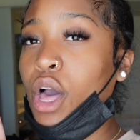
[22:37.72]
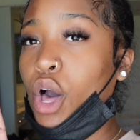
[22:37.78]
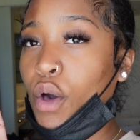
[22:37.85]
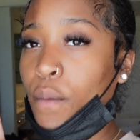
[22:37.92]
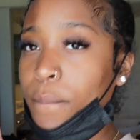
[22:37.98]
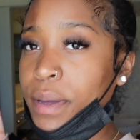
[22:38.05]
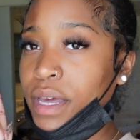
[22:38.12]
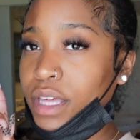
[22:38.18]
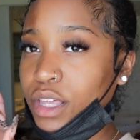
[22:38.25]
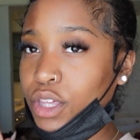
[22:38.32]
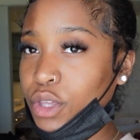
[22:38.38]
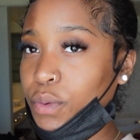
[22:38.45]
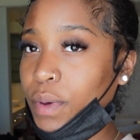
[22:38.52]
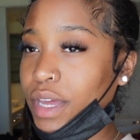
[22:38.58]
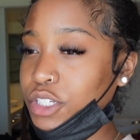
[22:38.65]
hope
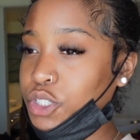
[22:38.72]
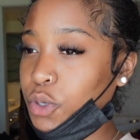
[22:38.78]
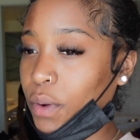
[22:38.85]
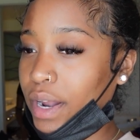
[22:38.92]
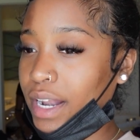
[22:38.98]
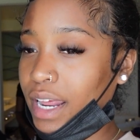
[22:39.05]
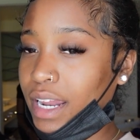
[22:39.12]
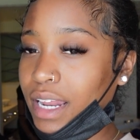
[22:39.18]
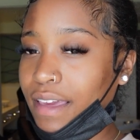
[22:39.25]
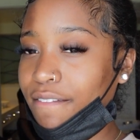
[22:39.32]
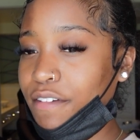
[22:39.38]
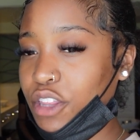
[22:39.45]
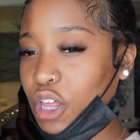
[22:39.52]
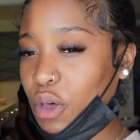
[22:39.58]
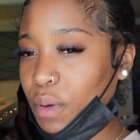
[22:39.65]
you enjoyed it,
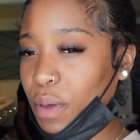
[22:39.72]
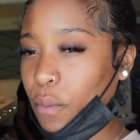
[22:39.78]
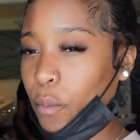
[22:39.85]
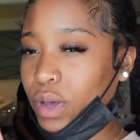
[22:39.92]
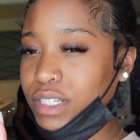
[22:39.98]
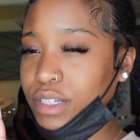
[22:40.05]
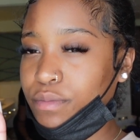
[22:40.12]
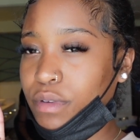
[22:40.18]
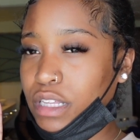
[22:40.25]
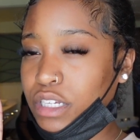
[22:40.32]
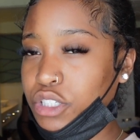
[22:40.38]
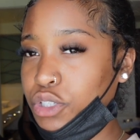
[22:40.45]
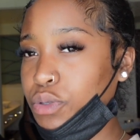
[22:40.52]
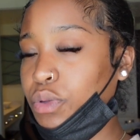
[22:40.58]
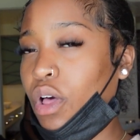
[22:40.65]
even though it wasn't really
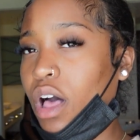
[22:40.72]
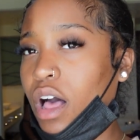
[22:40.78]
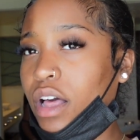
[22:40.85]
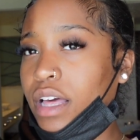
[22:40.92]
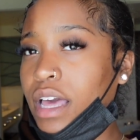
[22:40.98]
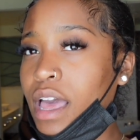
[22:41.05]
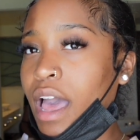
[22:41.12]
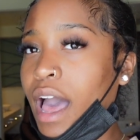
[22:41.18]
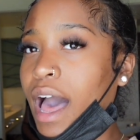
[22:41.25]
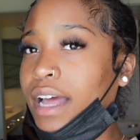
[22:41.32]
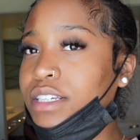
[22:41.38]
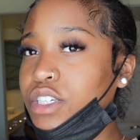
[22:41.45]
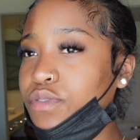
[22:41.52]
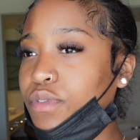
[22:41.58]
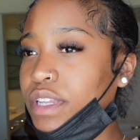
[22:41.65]
too long. I
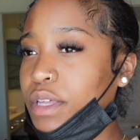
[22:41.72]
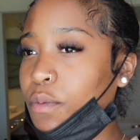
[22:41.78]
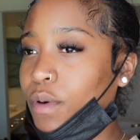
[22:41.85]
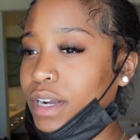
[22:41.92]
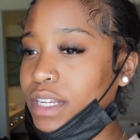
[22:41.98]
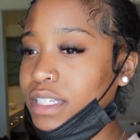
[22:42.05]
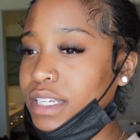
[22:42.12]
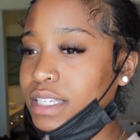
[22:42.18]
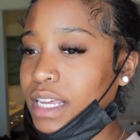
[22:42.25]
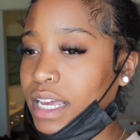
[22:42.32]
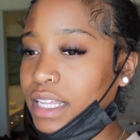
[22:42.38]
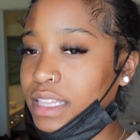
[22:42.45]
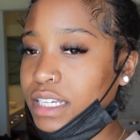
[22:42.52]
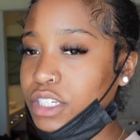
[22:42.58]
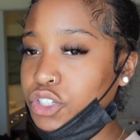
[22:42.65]
just really wanted to
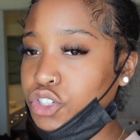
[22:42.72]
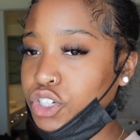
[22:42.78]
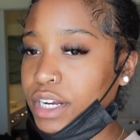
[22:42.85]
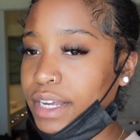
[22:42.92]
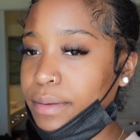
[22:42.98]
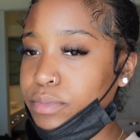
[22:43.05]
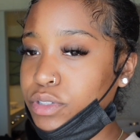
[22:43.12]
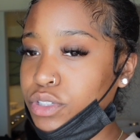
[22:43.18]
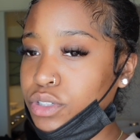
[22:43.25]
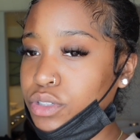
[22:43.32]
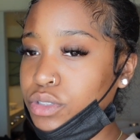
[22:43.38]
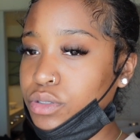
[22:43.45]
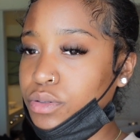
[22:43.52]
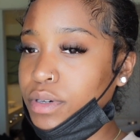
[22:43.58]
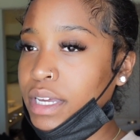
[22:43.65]
take this trip
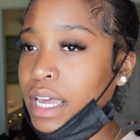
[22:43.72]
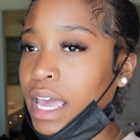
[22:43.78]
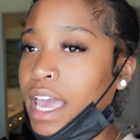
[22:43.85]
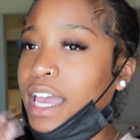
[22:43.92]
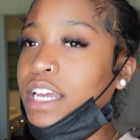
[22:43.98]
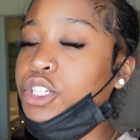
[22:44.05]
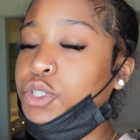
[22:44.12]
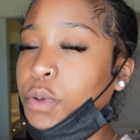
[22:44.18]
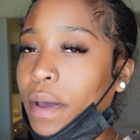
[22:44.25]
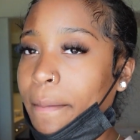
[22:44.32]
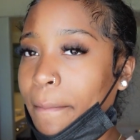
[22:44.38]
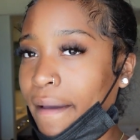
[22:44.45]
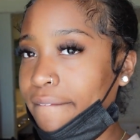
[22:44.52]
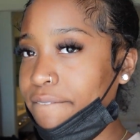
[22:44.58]
to enjoy my